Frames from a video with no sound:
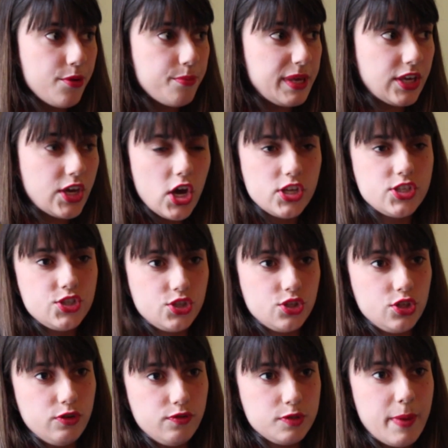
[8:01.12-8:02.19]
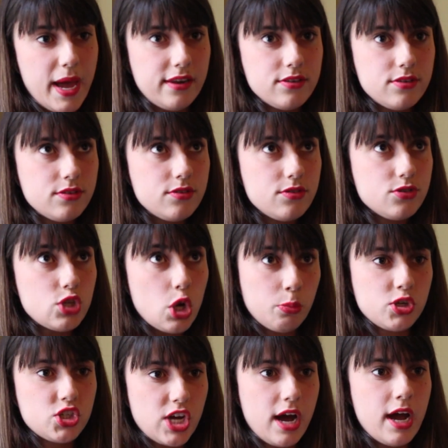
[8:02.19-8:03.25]
because you've spent so
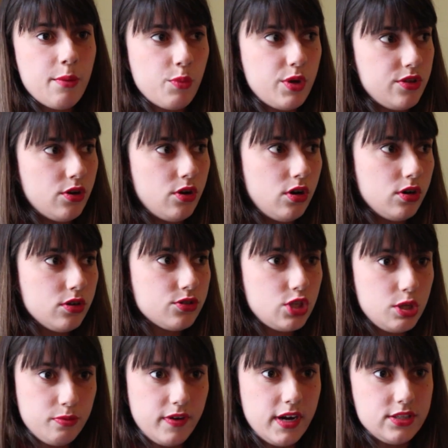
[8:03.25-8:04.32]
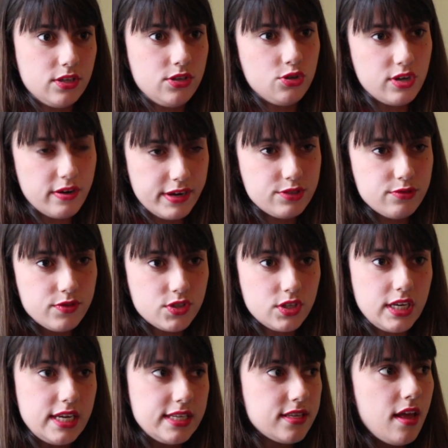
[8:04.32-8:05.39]
much time with your supervisor and your Director of
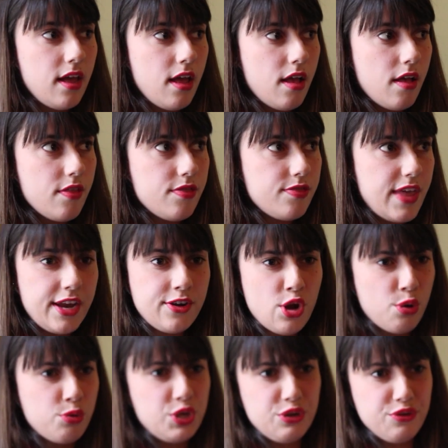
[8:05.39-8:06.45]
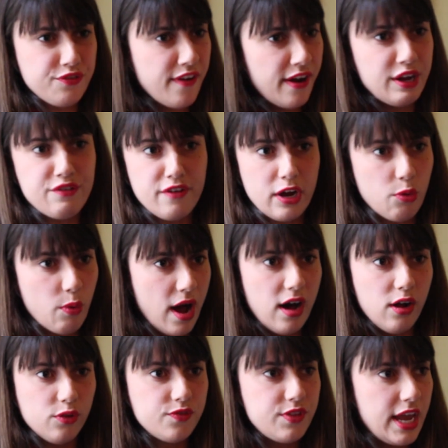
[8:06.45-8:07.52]
Studies, they know you very, very
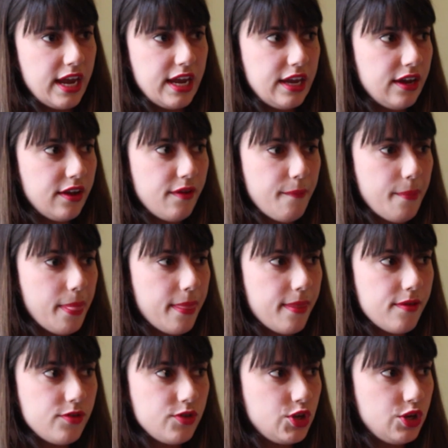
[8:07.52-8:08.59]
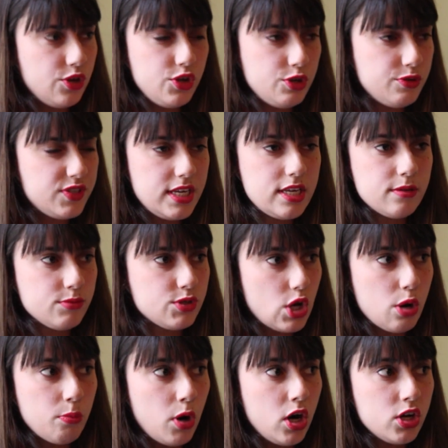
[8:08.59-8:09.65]
well. You see them
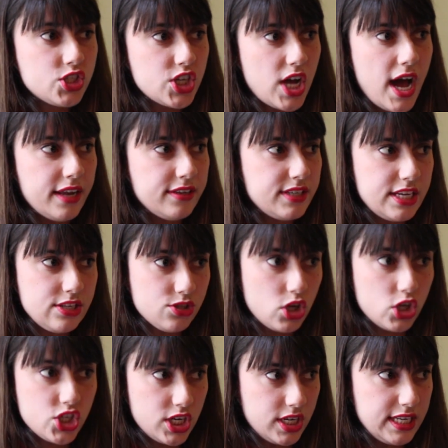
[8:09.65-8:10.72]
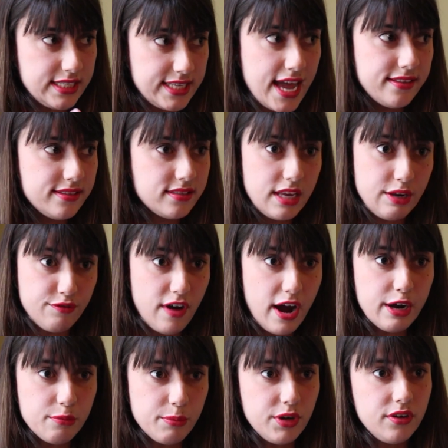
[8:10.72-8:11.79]
so much and in such an intense
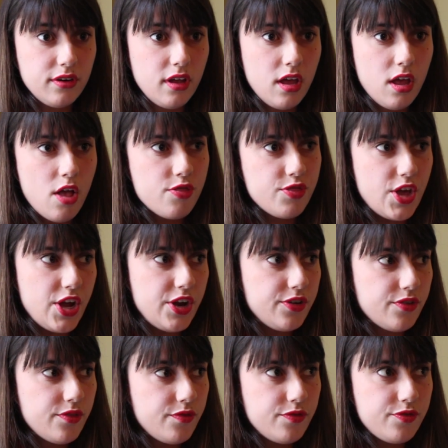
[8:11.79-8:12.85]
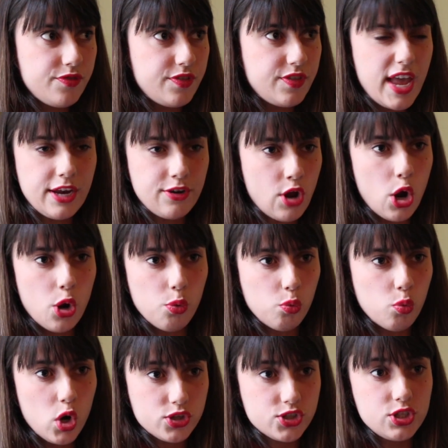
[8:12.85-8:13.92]
environment that they know
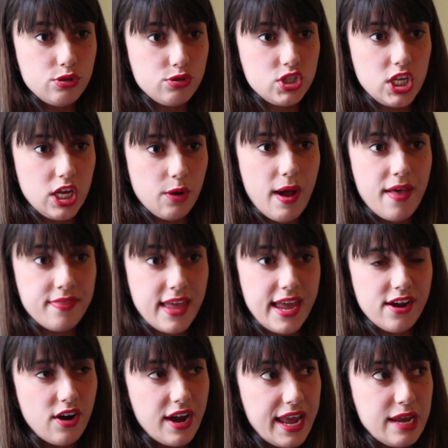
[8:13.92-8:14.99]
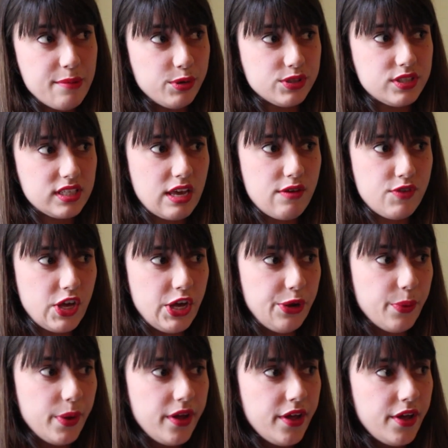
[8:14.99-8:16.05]
what suits you, and they are able to give
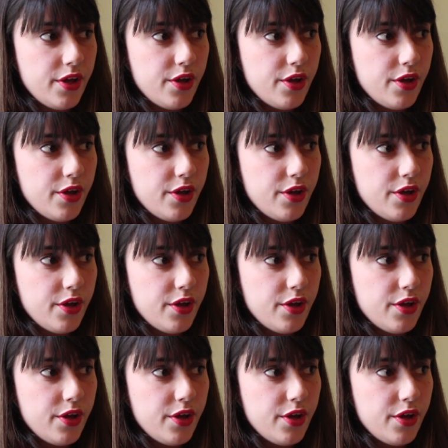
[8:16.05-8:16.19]
you